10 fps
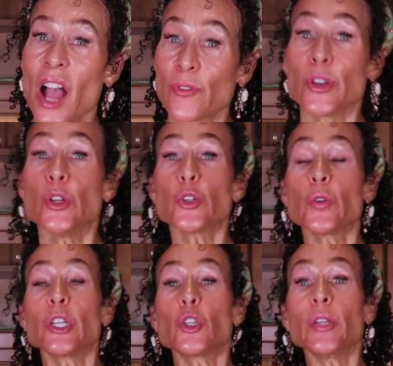For
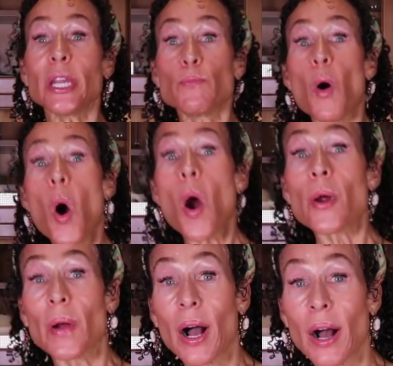nutrients you need
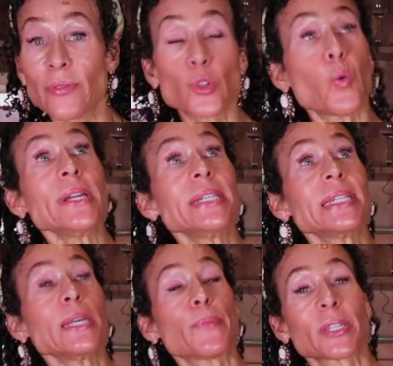more of,
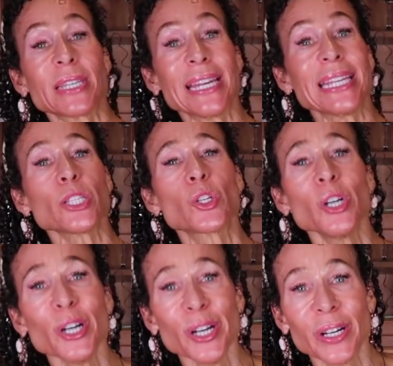20% is
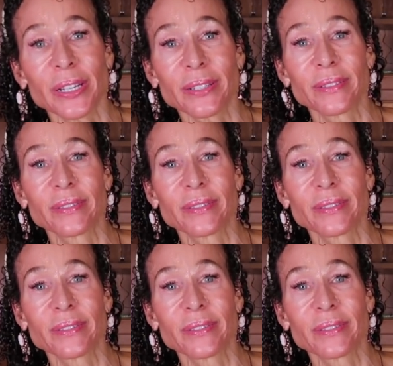good.